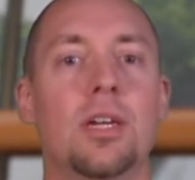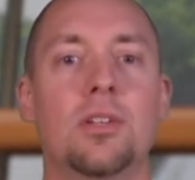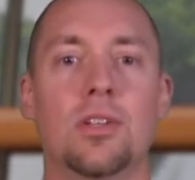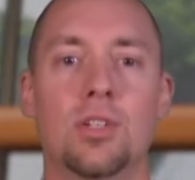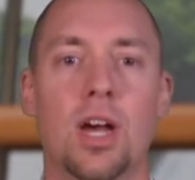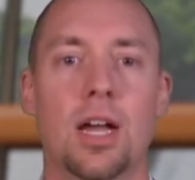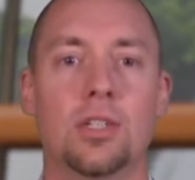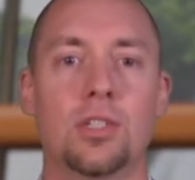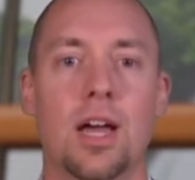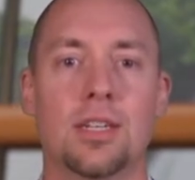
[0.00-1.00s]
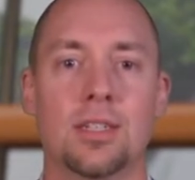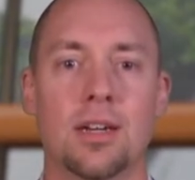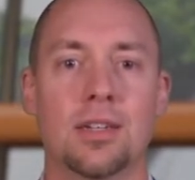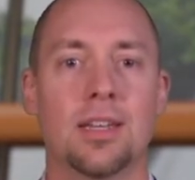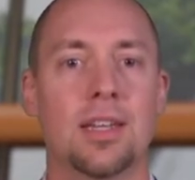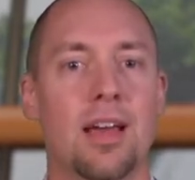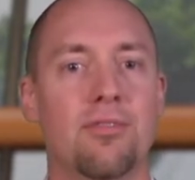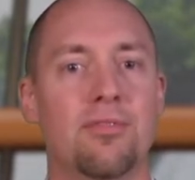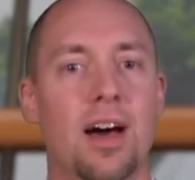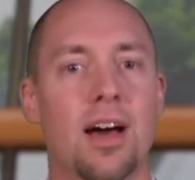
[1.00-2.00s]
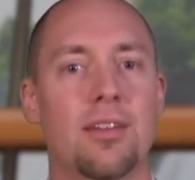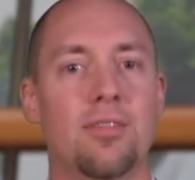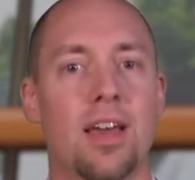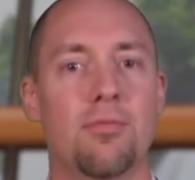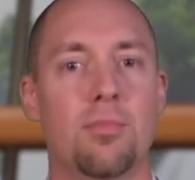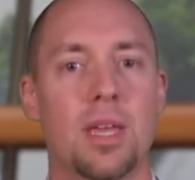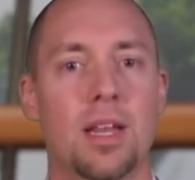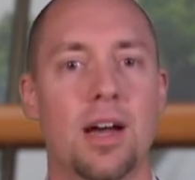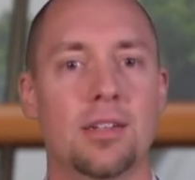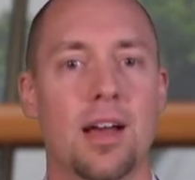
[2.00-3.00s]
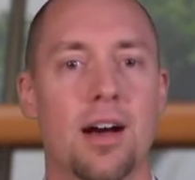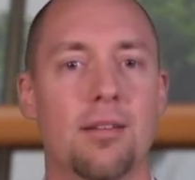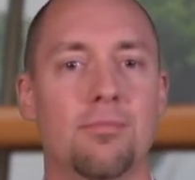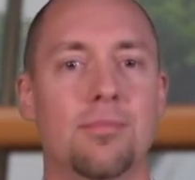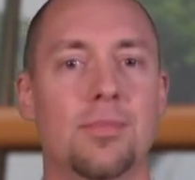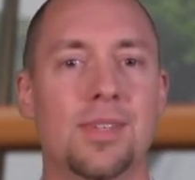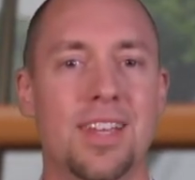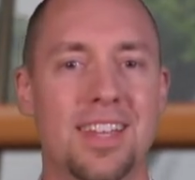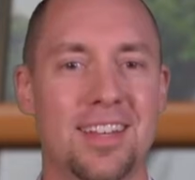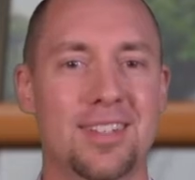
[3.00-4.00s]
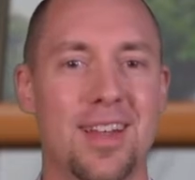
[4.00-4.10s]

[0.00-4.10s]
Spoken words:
to josh.duncan@f5fp.com. See you next